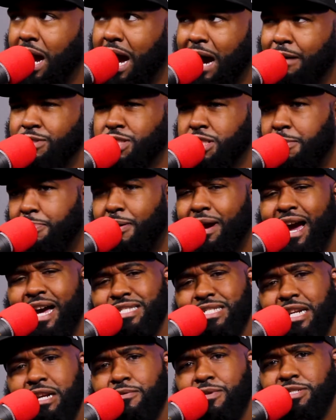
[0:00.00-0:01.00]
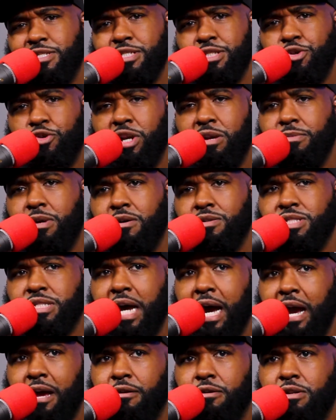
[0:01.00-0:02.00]
I was surprised that it wasn't streamed on
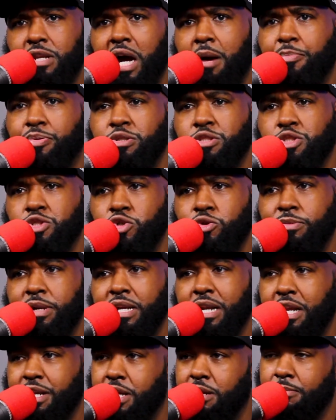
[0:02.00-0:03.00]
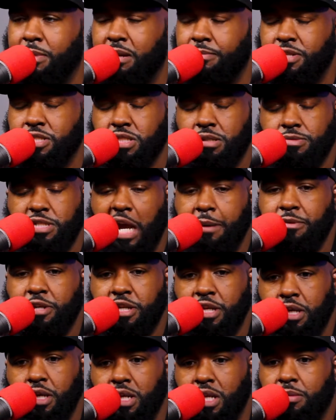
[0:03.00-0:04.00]
Tidal. I'm presuming that there may be some type of
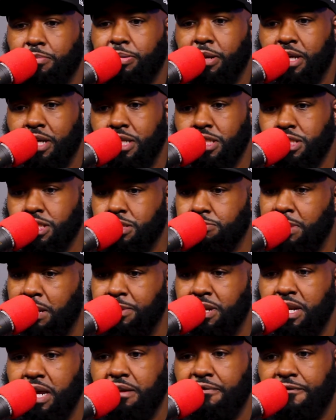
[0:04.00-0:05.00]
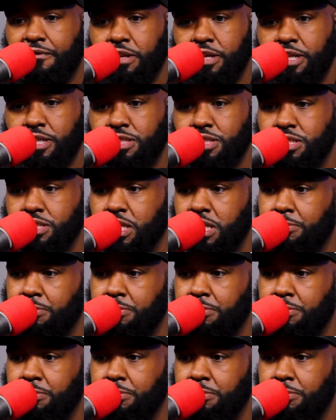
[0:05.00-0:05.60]
deal in place, maybe Netflix.